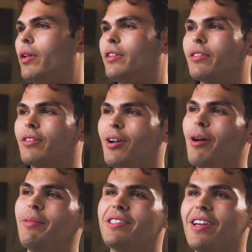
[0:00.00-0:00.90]
Well, it's
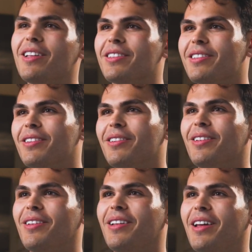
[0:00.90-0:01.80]
common sense.
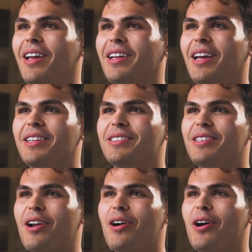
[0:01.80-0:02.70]
It's
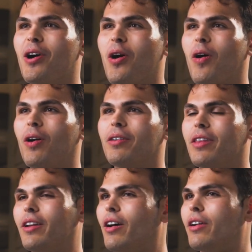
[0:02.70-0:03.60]
not a hard
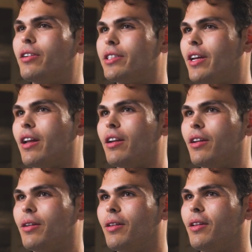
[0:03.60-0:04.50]
thing to understand.
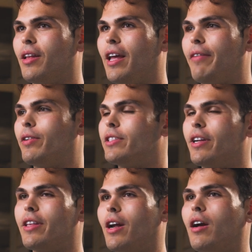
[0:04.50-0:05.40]
If you're
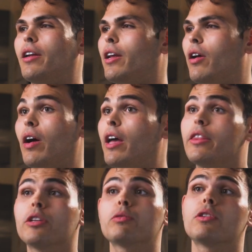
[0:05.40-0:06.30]
sitting there,
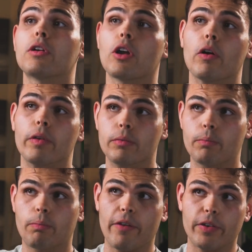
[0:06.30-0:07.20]
this was during COVID,
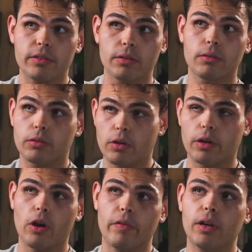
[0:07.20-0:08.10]
preface,
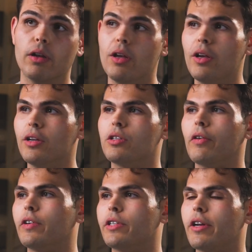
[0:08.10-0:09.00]
during COVID. So
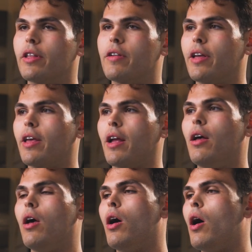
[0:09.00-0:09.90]
if you're sitting there thinking,
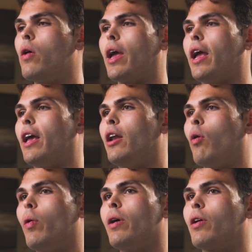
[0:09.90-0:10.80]
okay, an
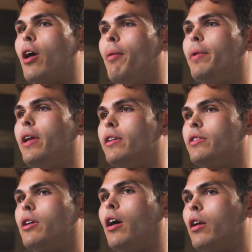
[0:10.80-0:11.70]
oil company
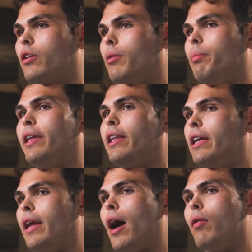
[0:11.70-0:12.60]
has gone
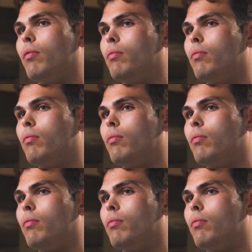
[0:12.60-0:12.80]
completely down.